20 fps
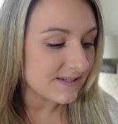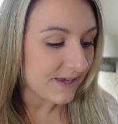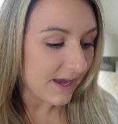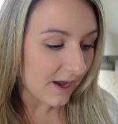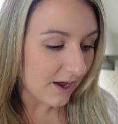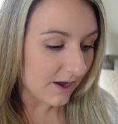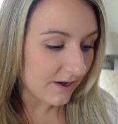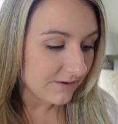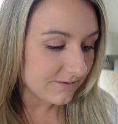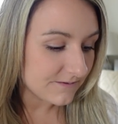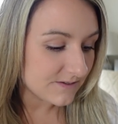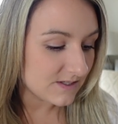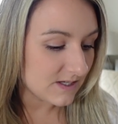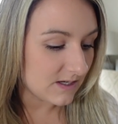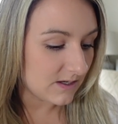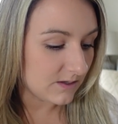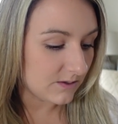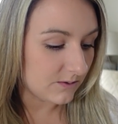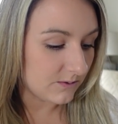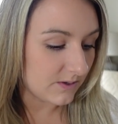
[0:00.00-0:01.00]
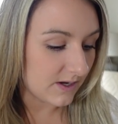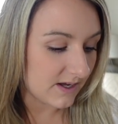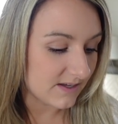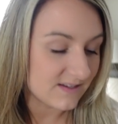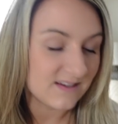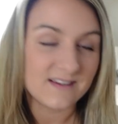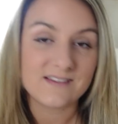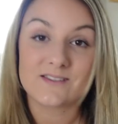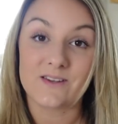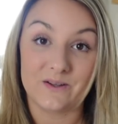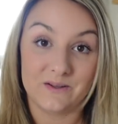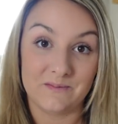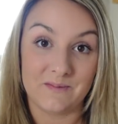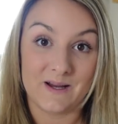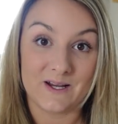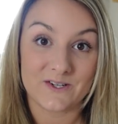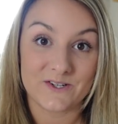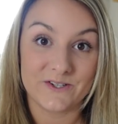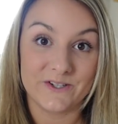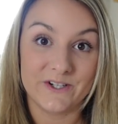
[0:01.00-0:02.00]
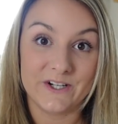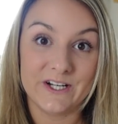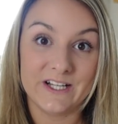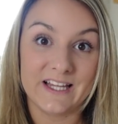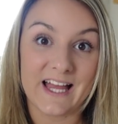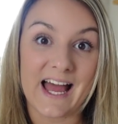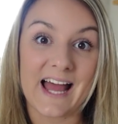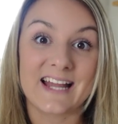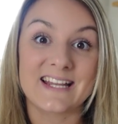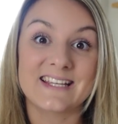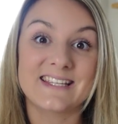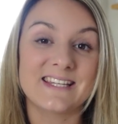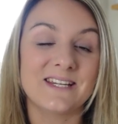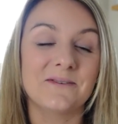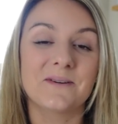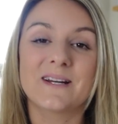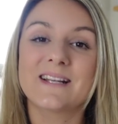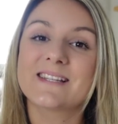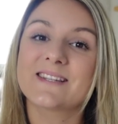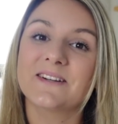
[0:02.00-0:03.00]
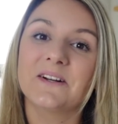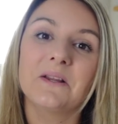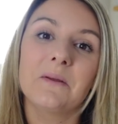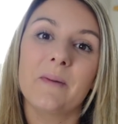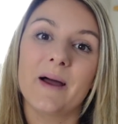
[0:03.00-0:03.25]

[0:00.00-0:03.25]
get off to Saltmarshe Hall and see what it's all